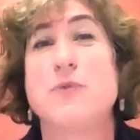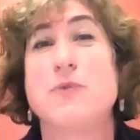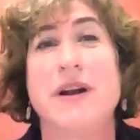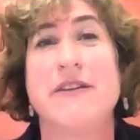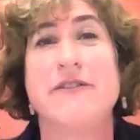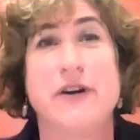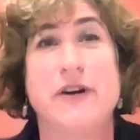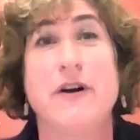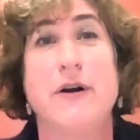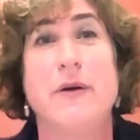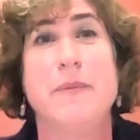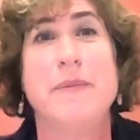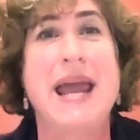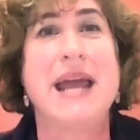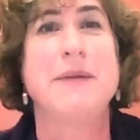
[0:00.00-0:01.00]
one of her
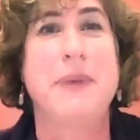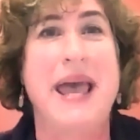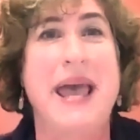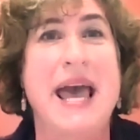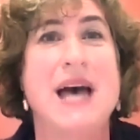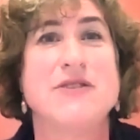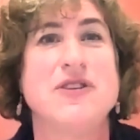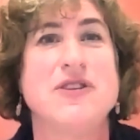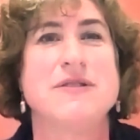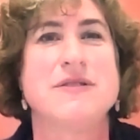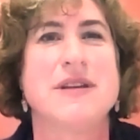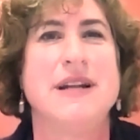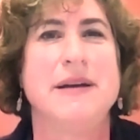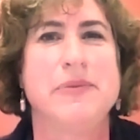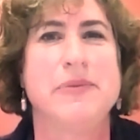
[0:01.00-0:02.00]
main passions,
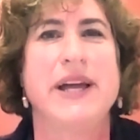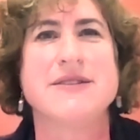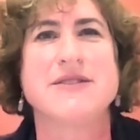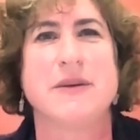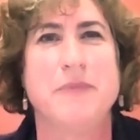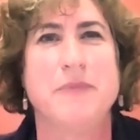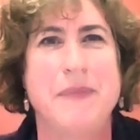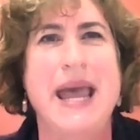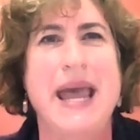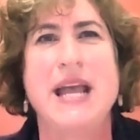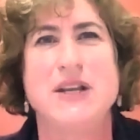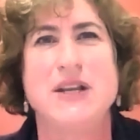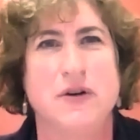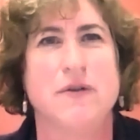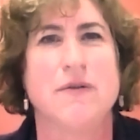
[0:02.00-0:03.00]
and it plays a
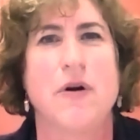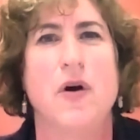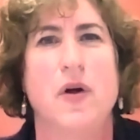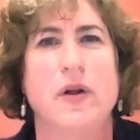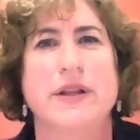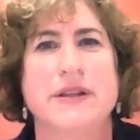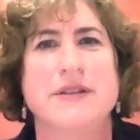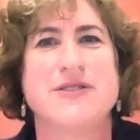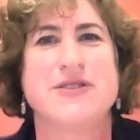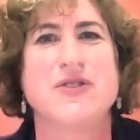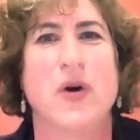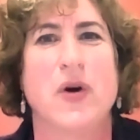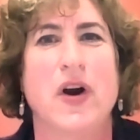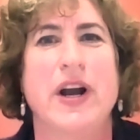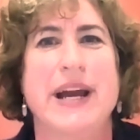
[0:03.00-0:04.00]
major role in the
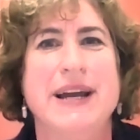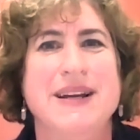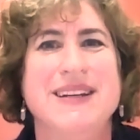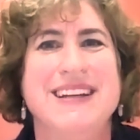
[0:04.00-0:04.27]
story.